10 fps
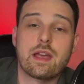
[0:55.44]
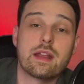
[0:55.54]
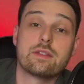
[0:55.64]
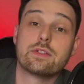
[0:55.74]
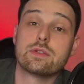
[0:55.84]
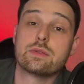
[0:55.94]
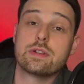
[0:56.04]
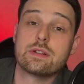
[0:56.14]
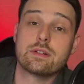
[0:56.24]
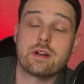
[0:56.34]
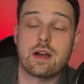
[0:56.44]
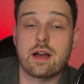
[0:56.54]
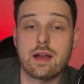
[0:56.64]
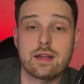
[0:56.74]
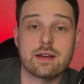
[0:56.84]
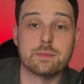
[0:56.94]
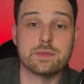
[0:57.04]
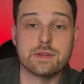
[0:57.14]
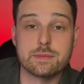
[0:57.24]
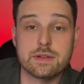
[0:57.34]
if you're new here, hi, I'm
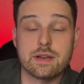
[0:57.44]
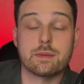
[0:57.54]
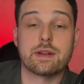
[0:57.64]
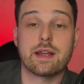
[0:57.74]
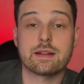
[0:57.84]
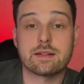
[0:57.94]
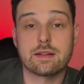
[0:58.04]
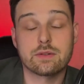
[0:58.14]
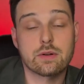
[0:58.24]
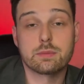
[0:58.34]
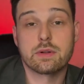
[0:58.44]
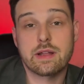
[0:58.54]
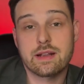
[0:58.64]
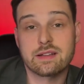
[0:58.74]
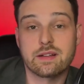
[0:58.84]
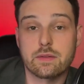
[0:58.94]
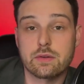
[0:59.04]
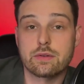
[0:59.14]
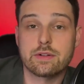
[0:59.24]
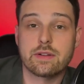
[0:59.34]
Demi, I'm an actor, I talk about acting and
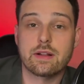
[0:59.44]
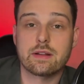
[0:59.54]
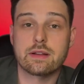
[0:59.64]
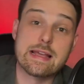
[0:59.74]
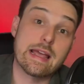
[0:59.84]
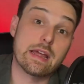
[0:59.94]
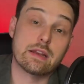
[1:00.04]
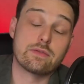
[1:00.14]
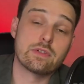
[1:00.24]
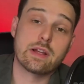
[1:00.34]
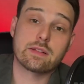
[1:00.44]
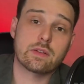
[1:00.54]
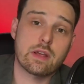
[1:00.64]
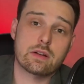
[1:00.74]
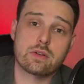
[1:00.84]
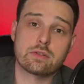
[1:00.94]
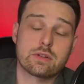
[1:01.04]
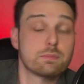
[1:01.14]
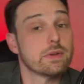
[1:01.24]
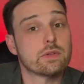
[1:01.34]
storytelling, and if you like this kind of
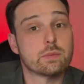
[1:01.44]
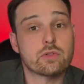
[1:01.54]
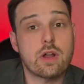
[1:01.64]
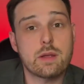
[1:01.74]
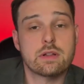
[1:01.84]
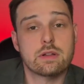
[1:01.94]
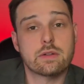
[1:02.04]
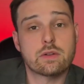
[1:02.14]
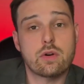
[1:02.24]
content, please subscribe. Let's go